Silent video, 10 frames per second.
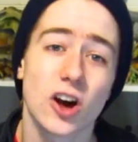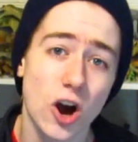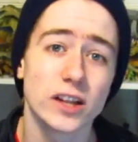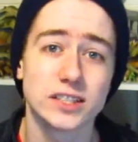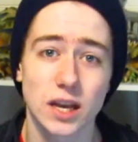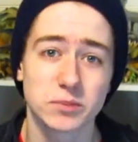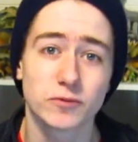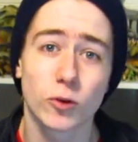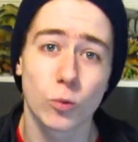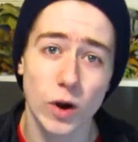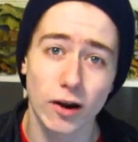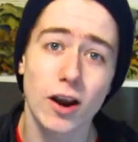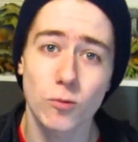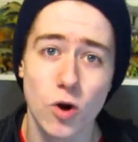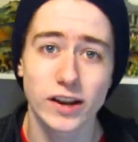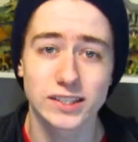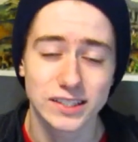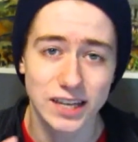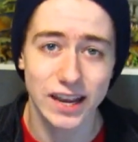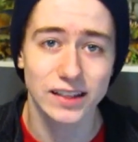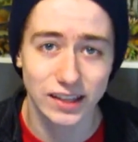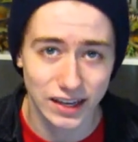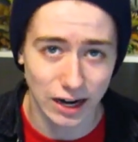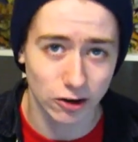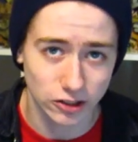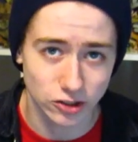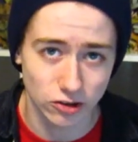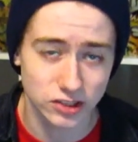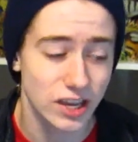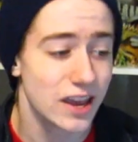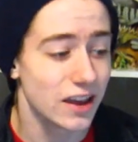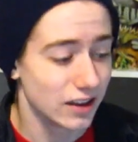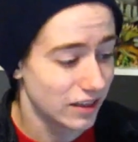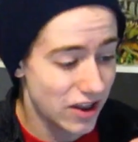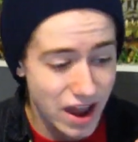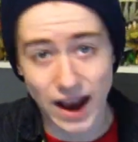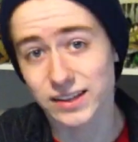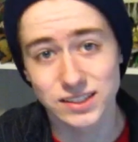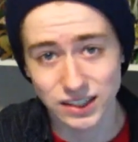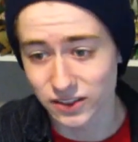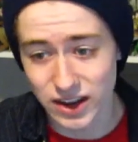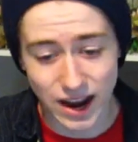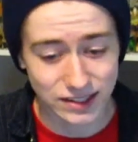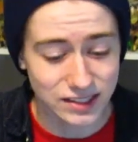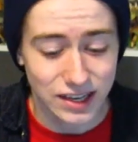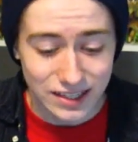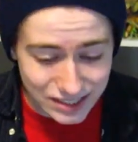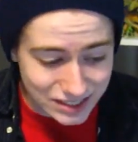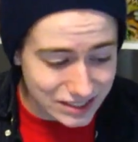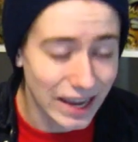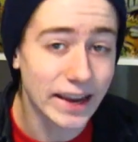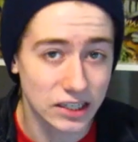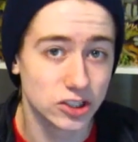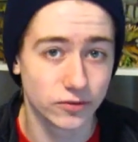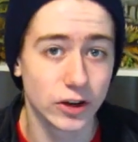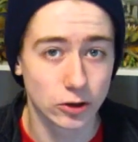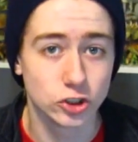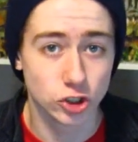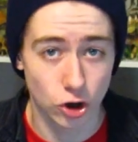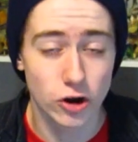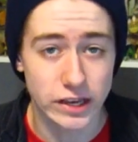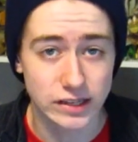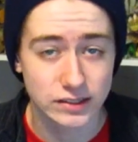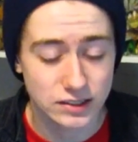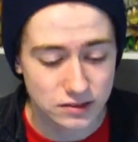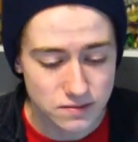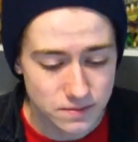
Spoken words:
concepts for where I wanted to take the characters next, in the next stage of their journeys.